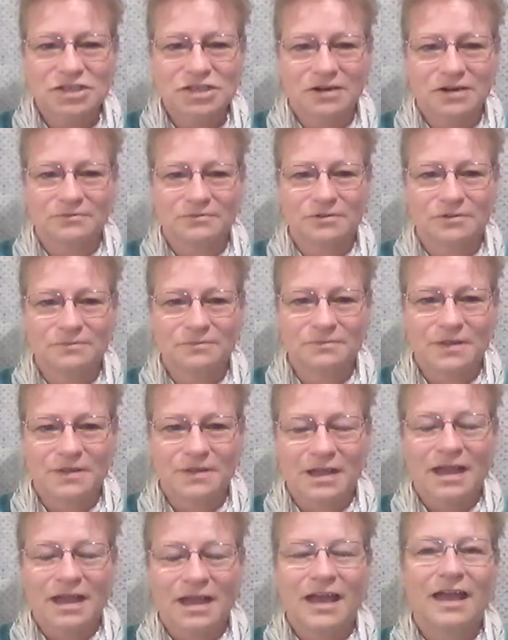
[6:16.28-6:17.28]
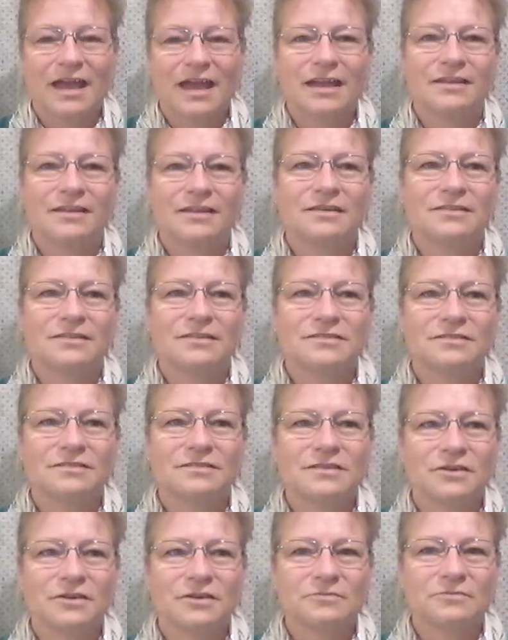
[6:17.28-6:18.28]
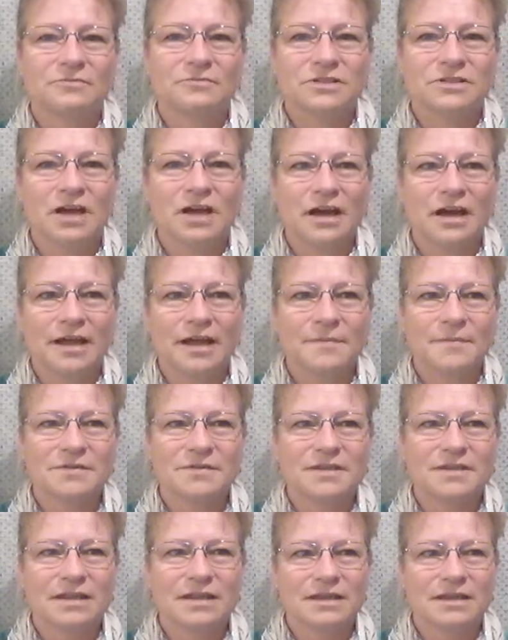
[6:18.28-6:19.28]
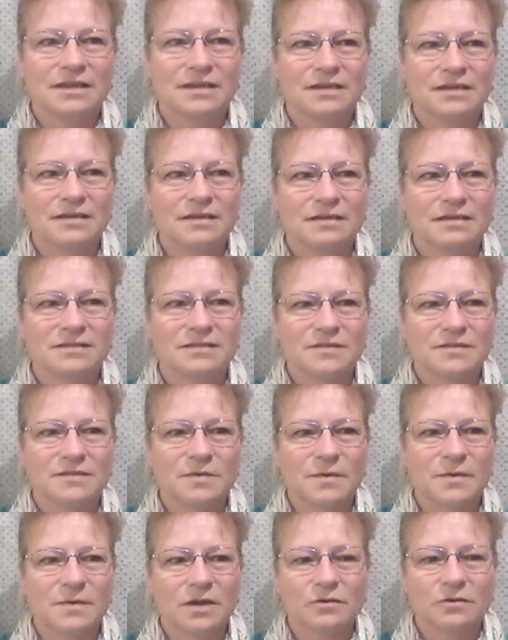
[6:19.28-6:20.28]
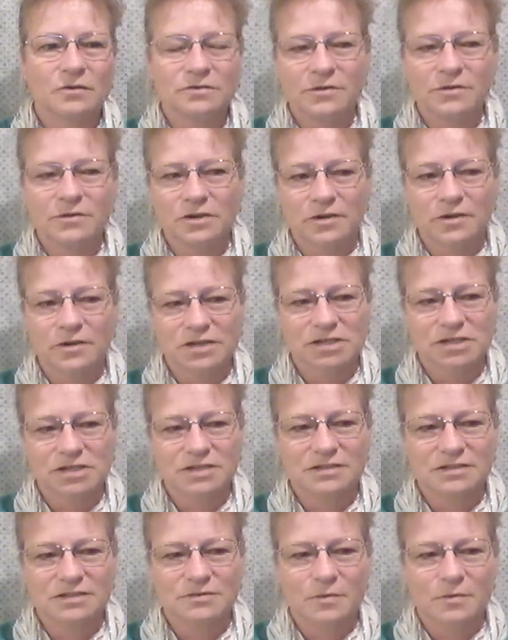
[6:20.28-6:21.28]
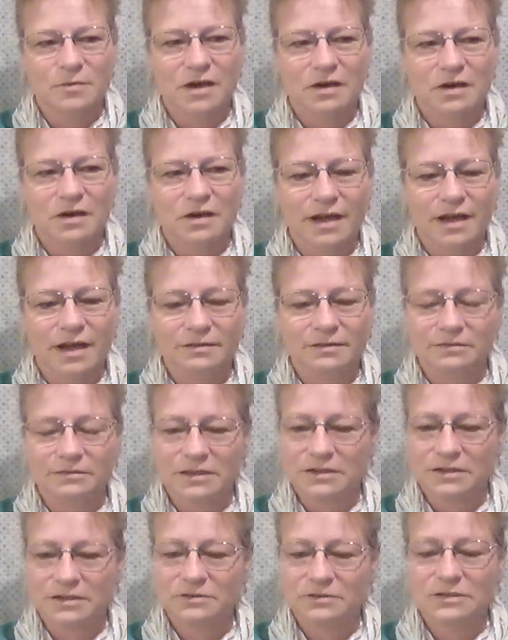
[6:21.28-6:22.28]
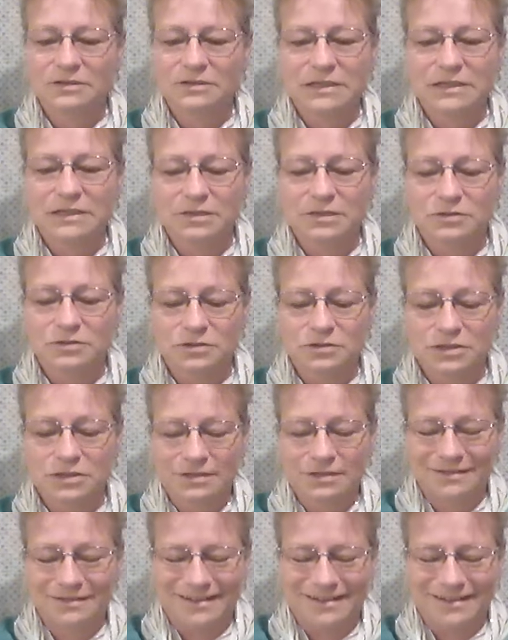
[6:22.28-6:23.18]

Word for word: general. Mm-hmm. And there were times in some of my own regressions where I literally could